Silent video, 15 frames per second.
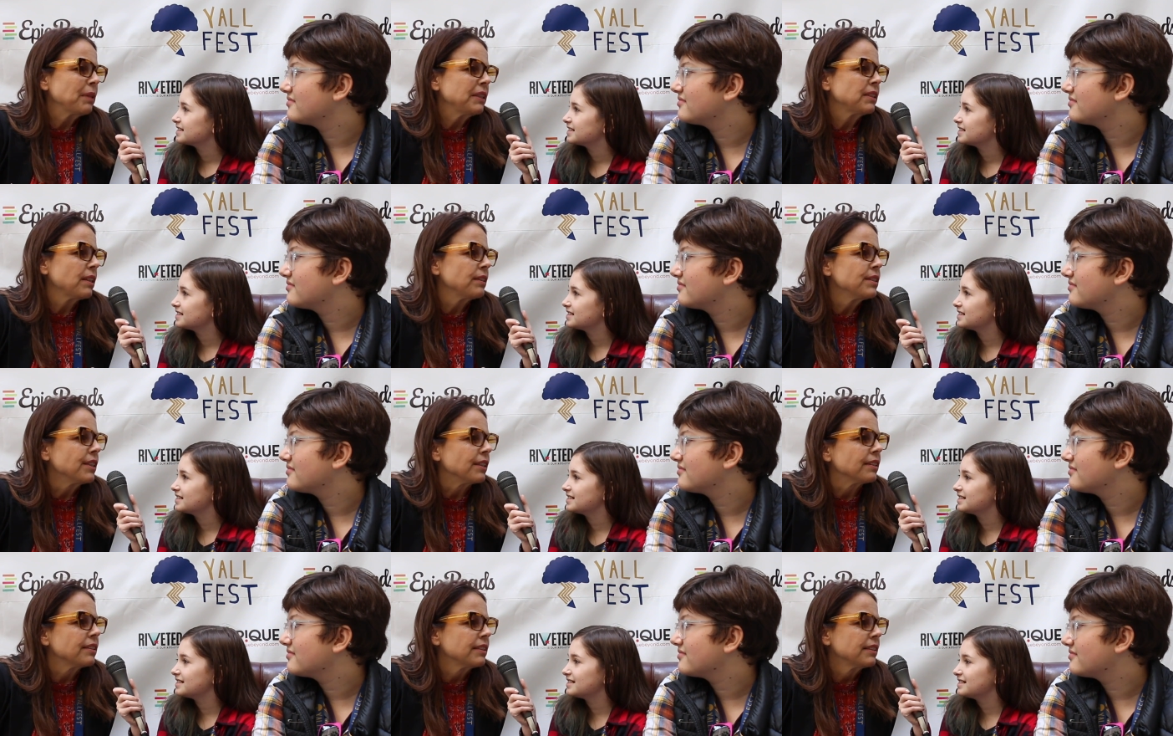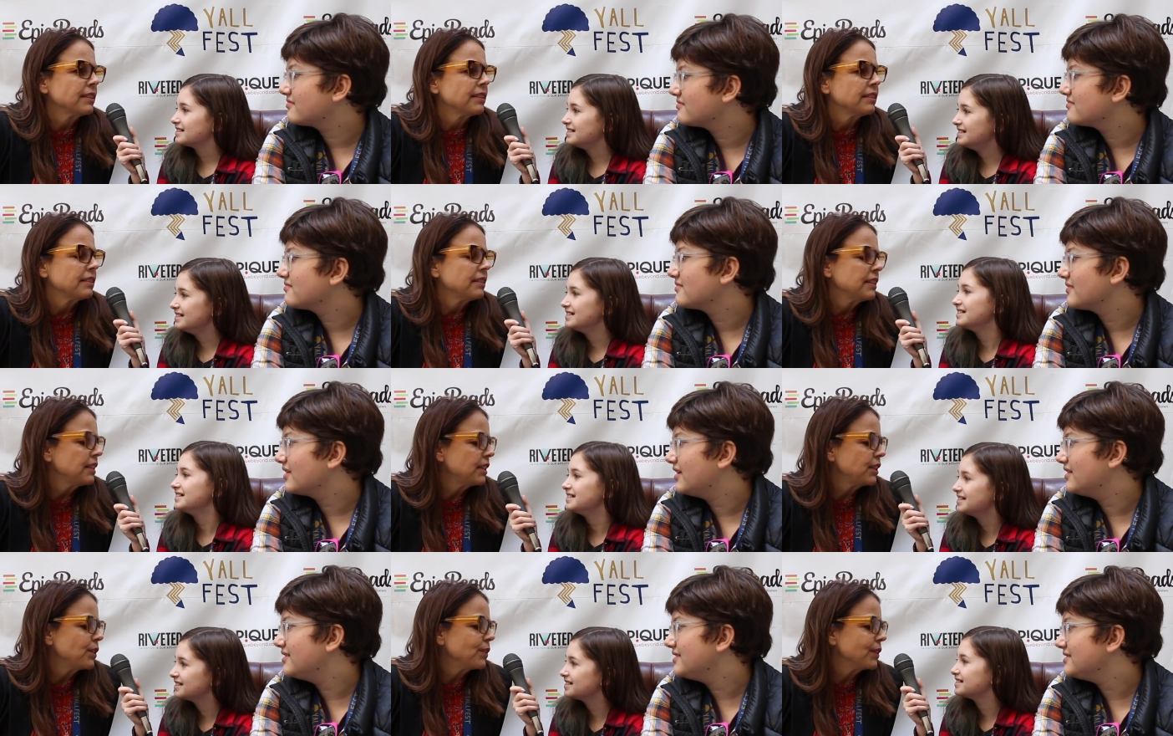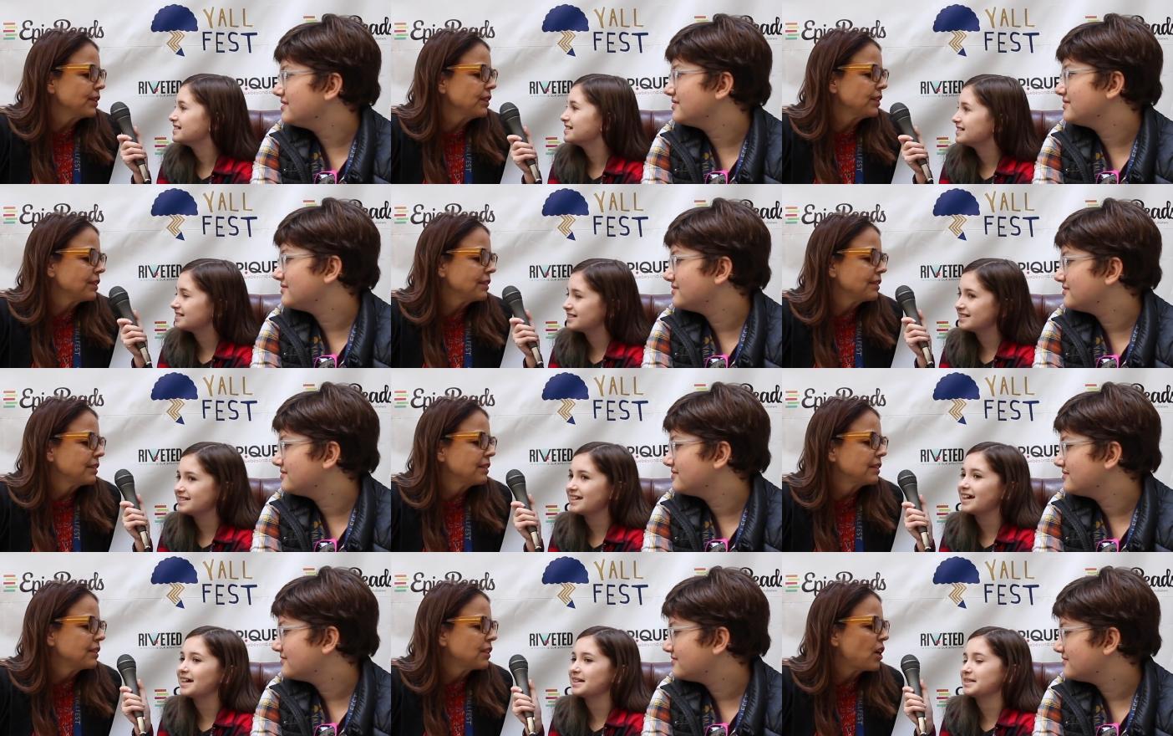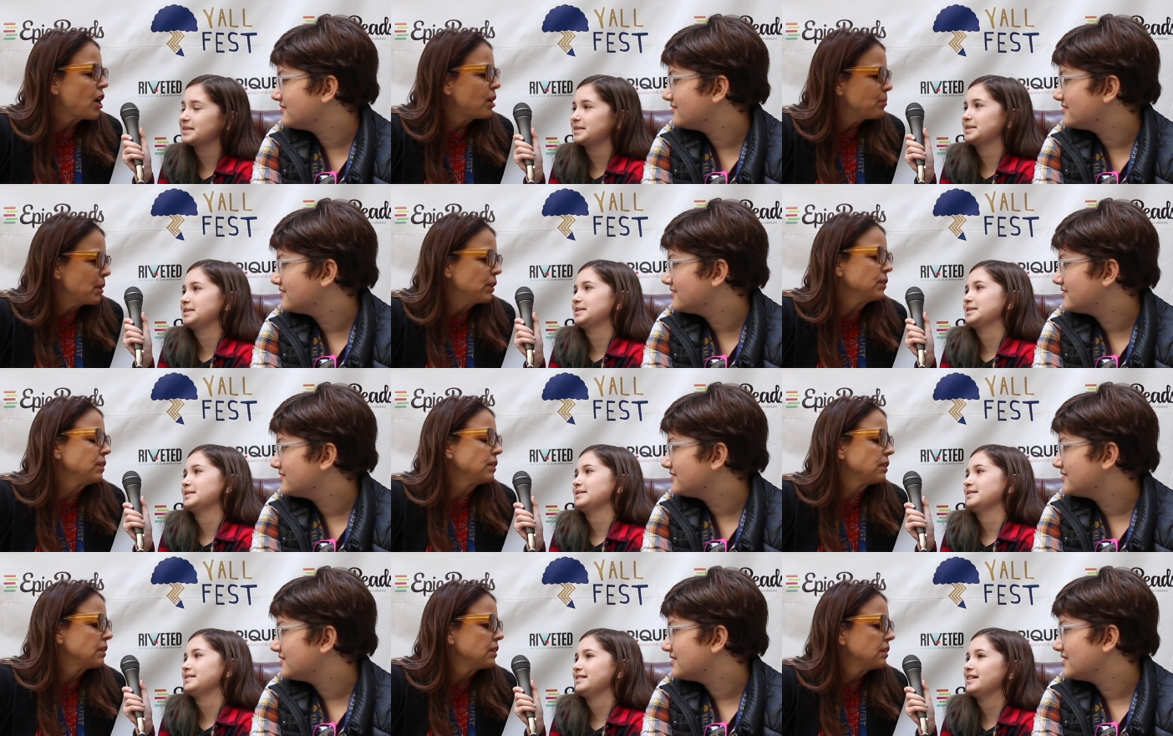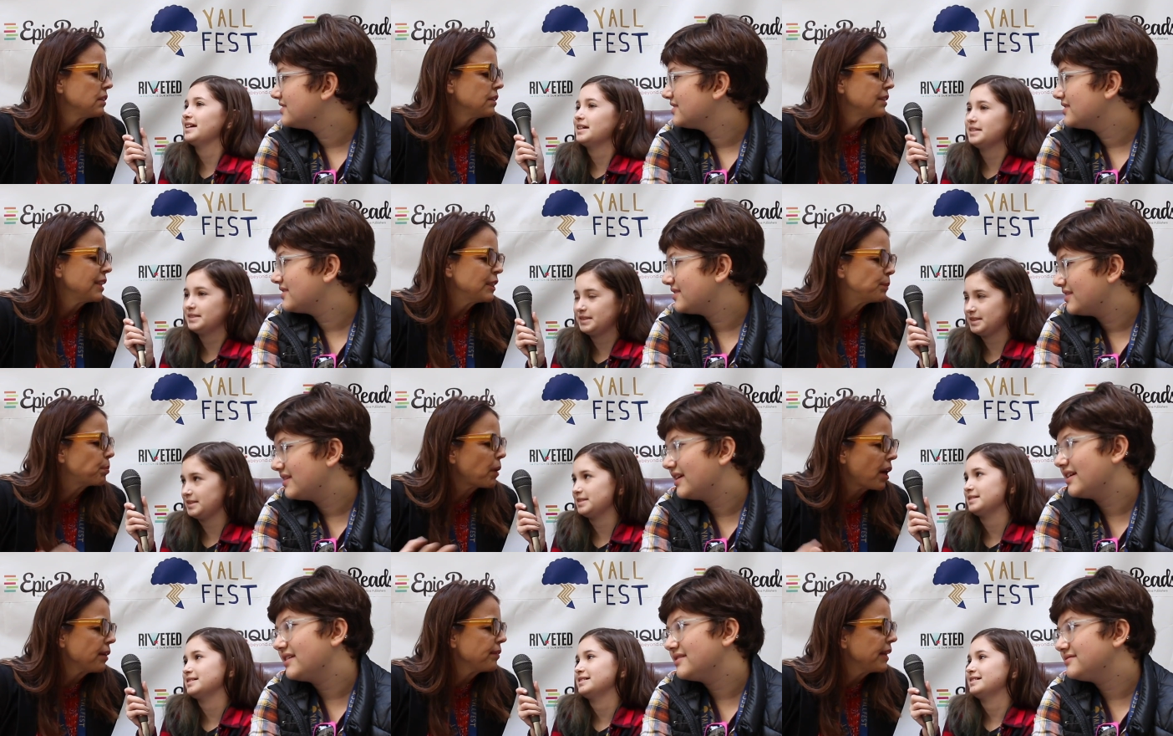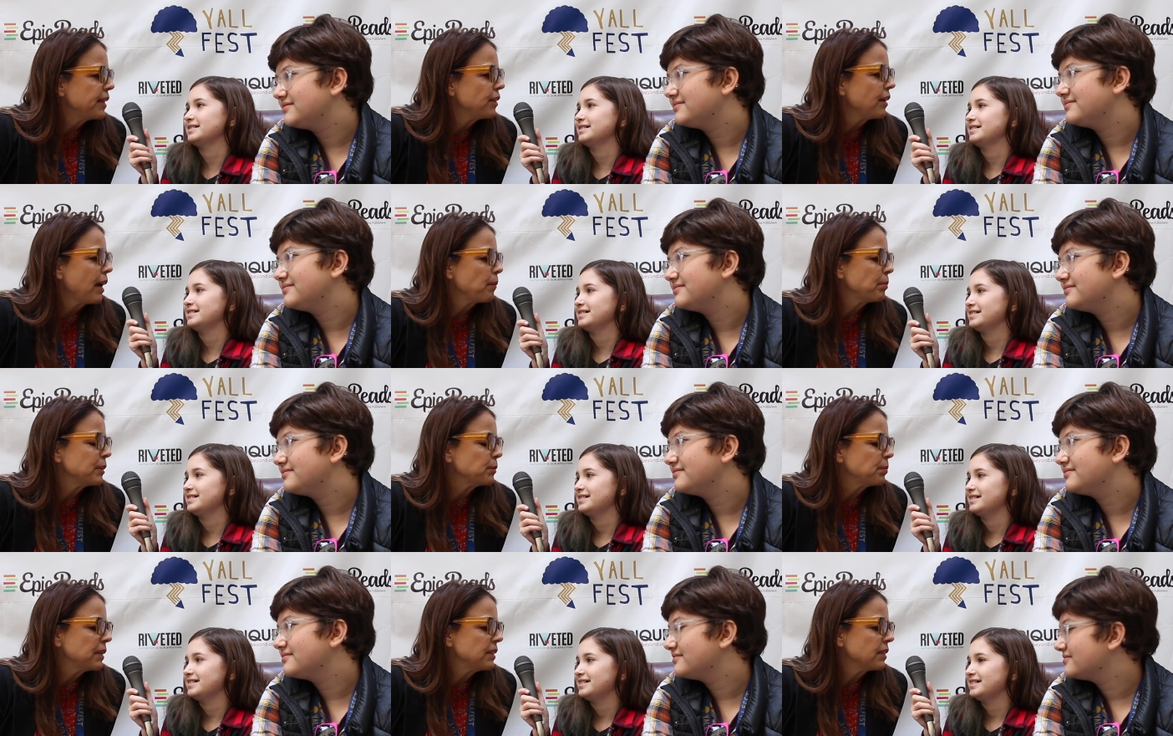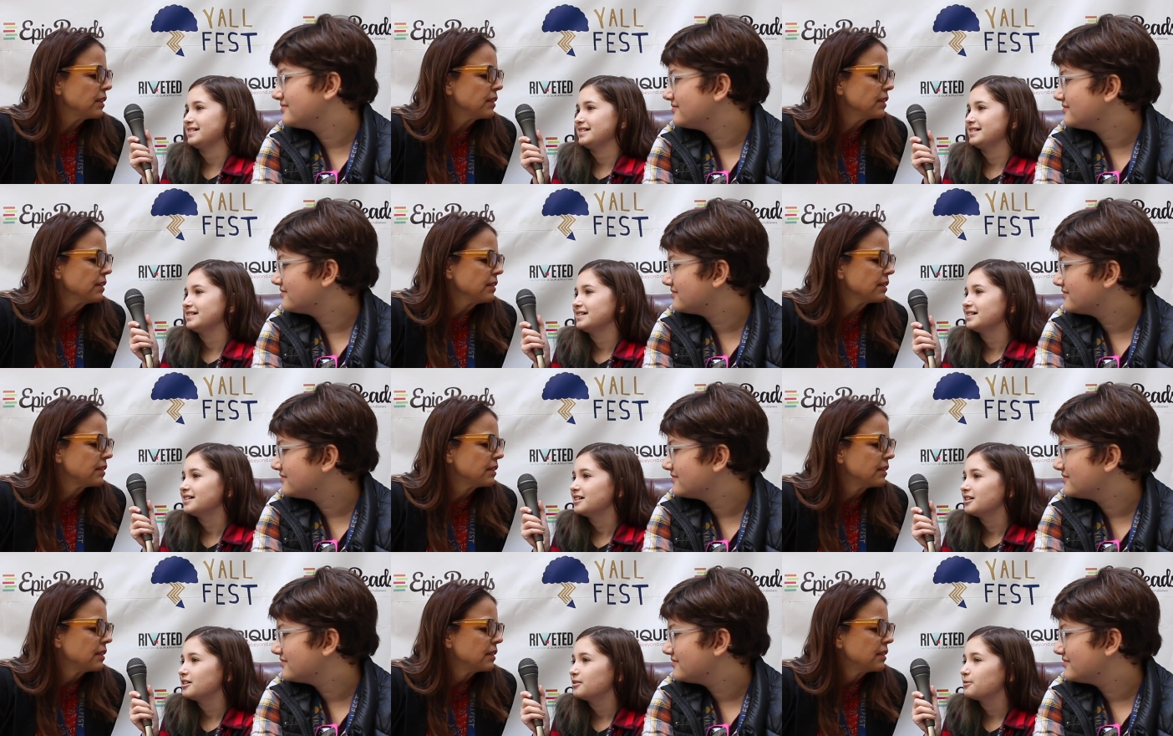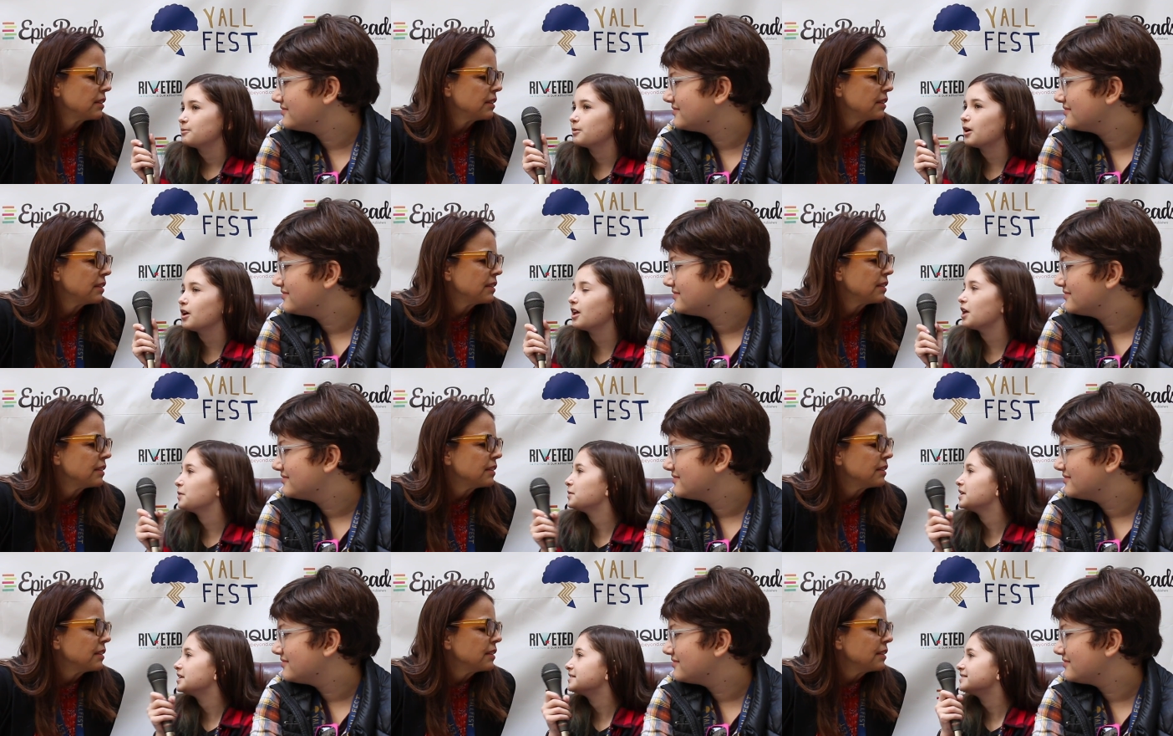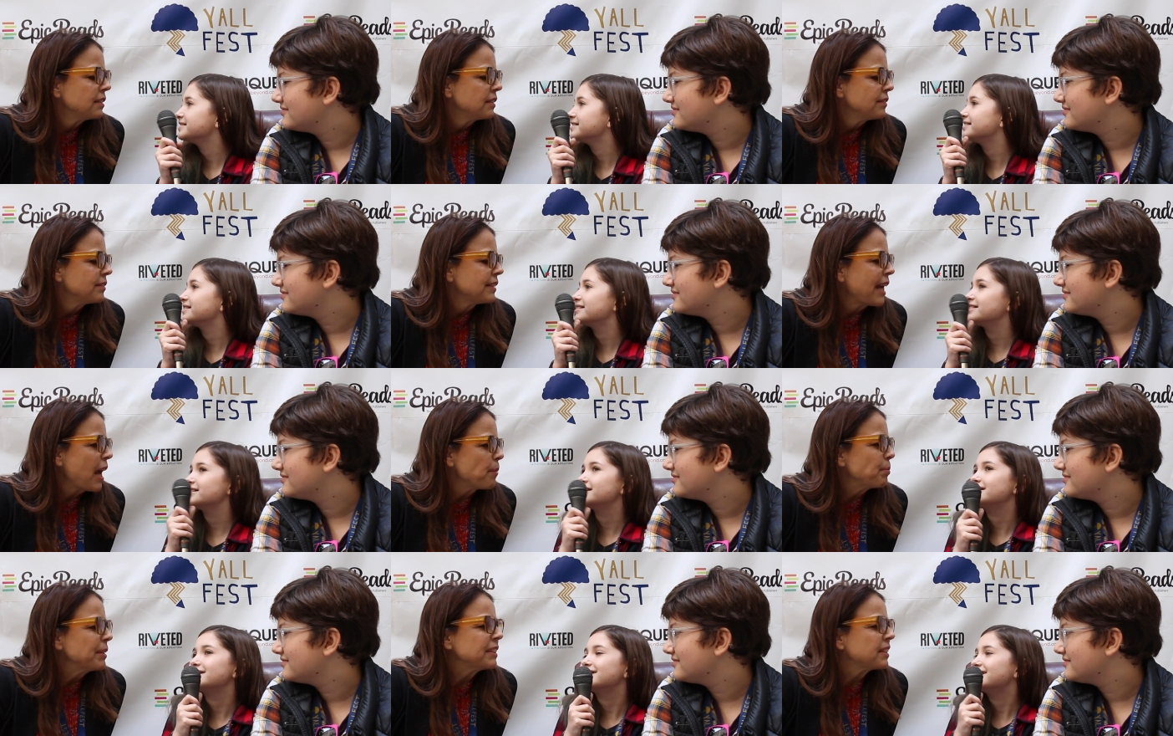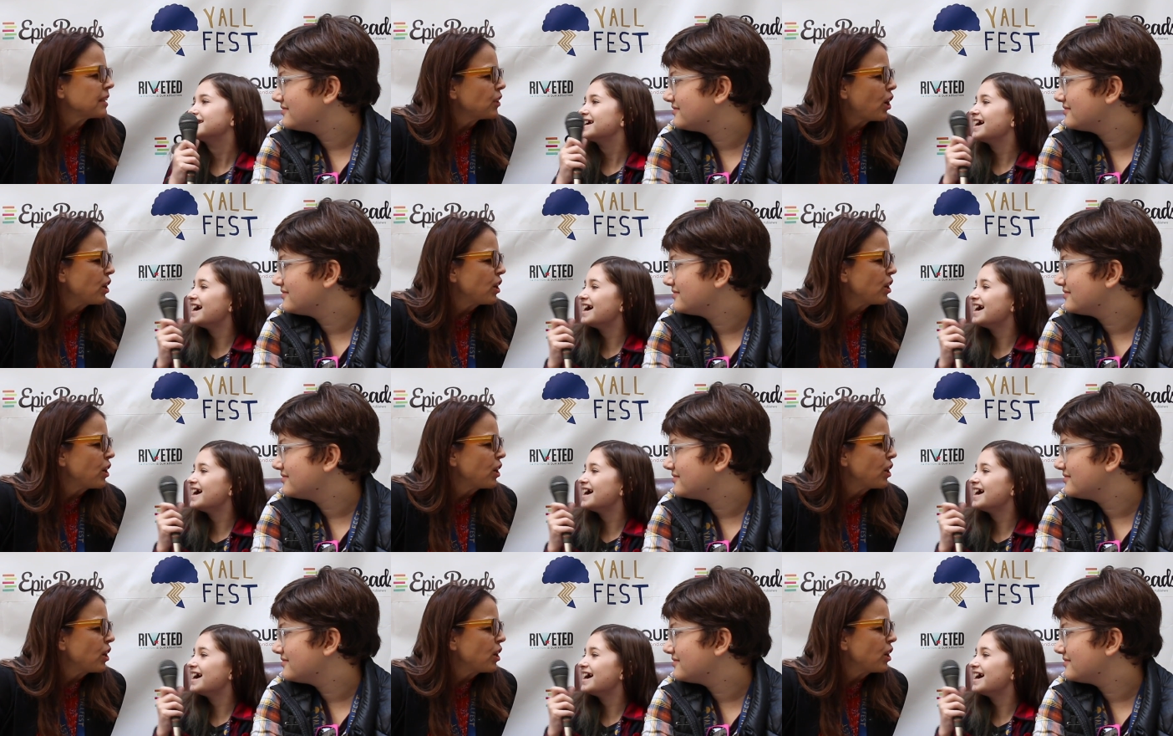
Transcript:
Speaker 1: place on earth. Is it yours? Yeah. Almost? Yeah. Is Broadway your happiest place on earth?
Speaker 2: Well, I mean...
Speaker 1: Happiest and